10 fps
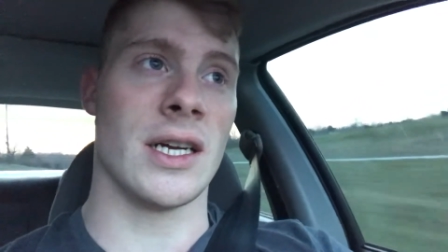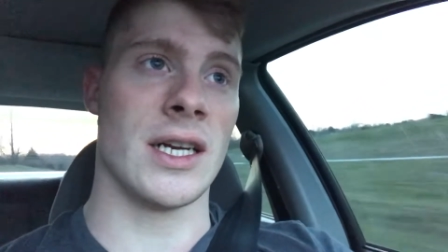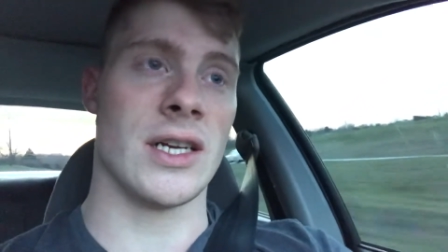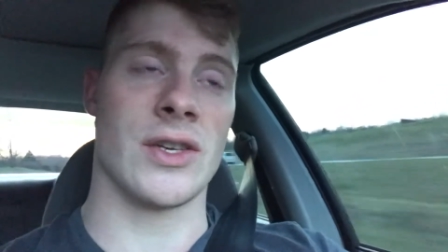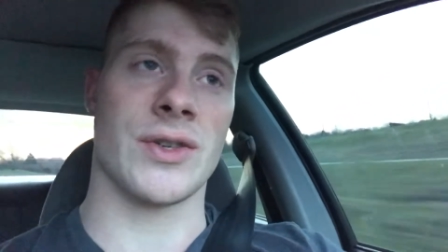
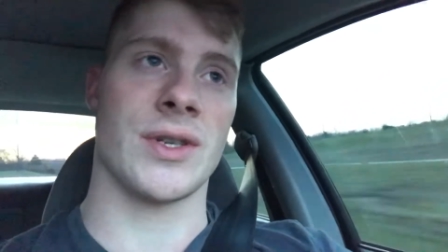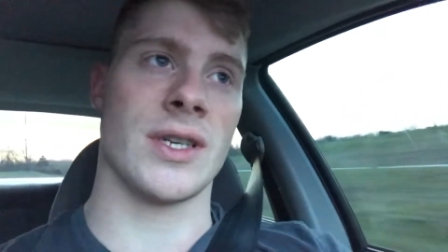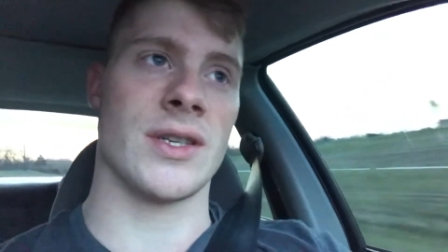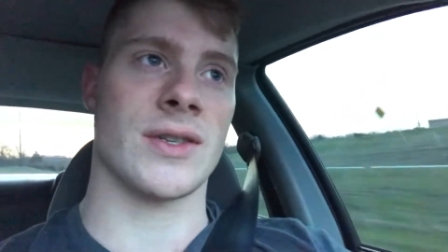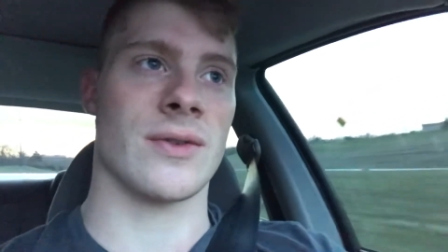is
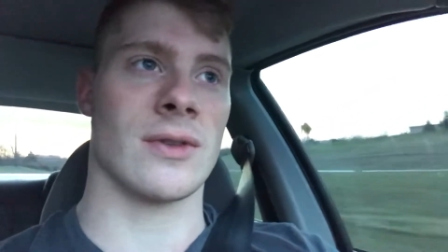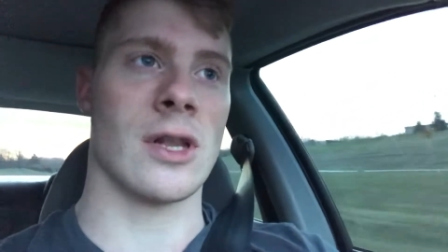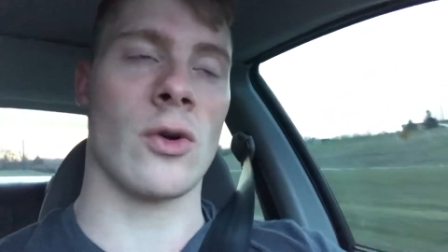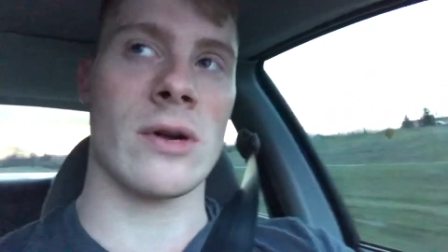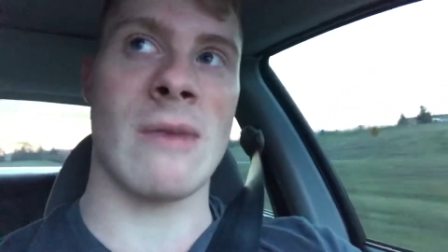
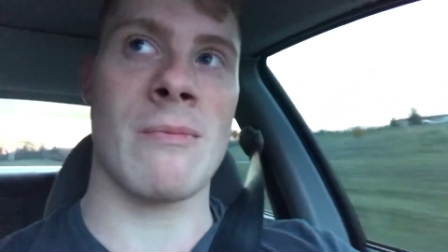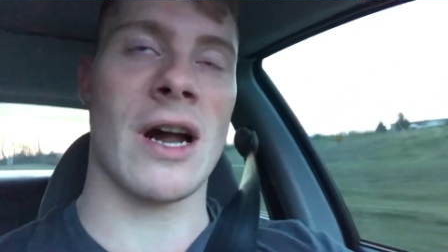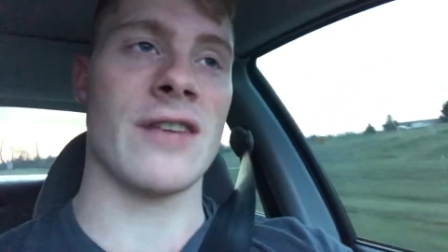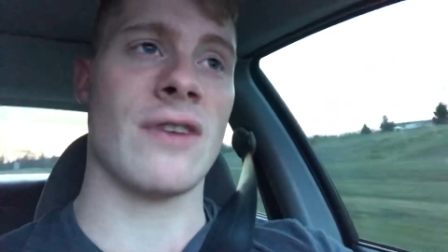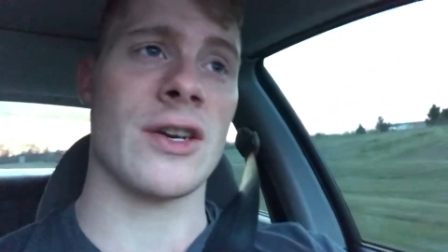lowering my
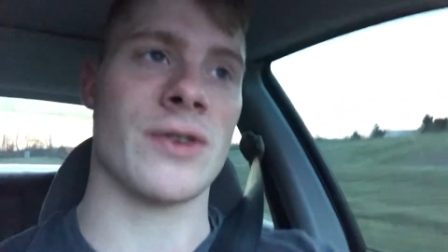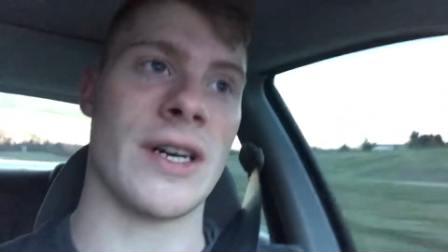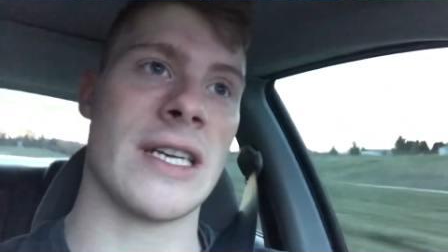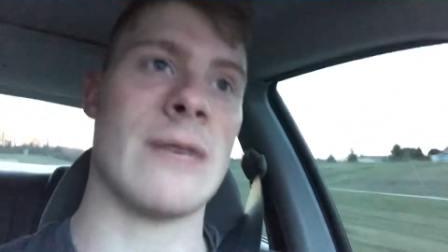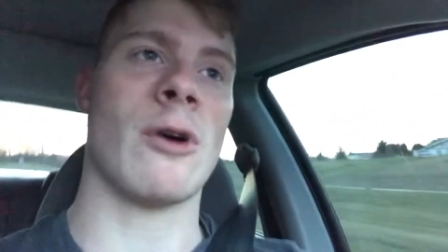body fat and
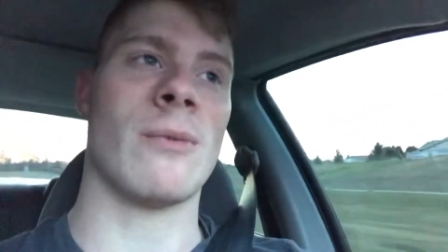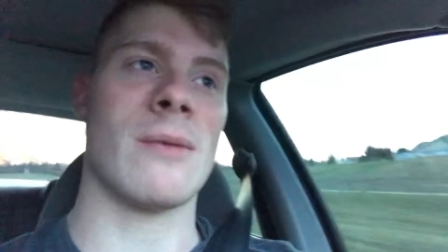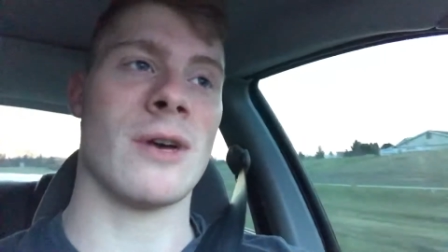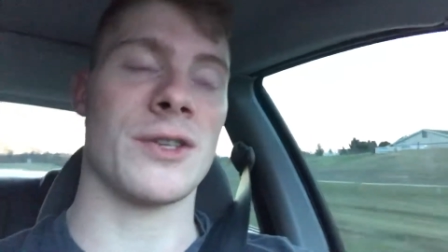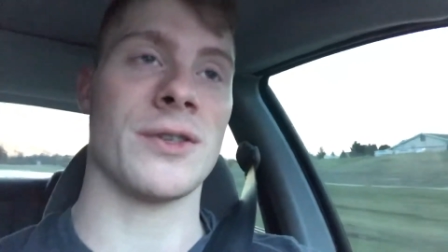trying to keep all
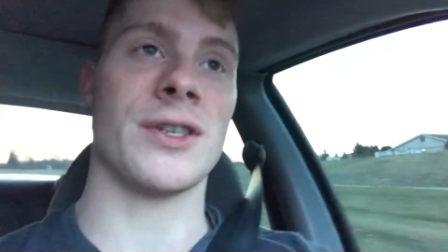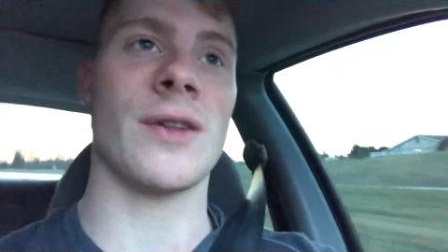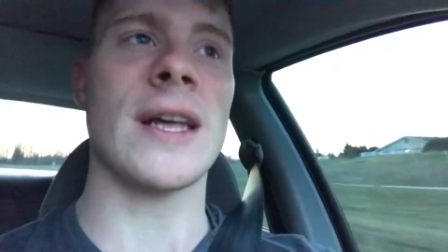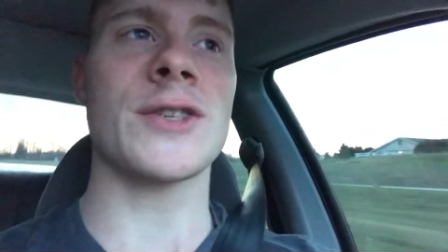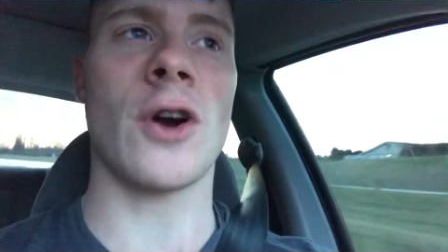my muscle.
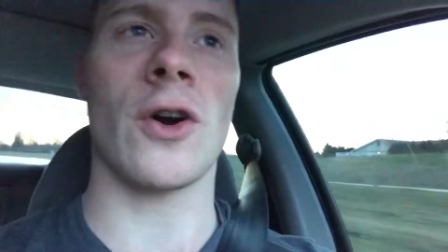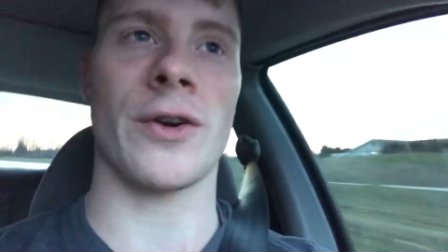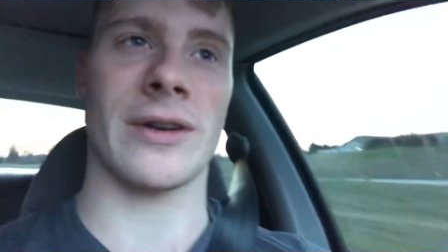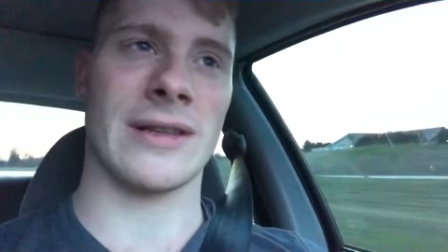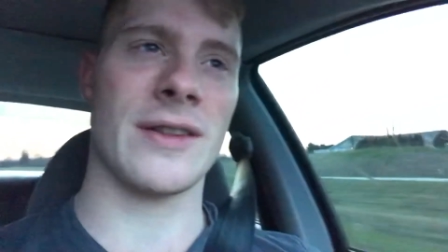That's hard.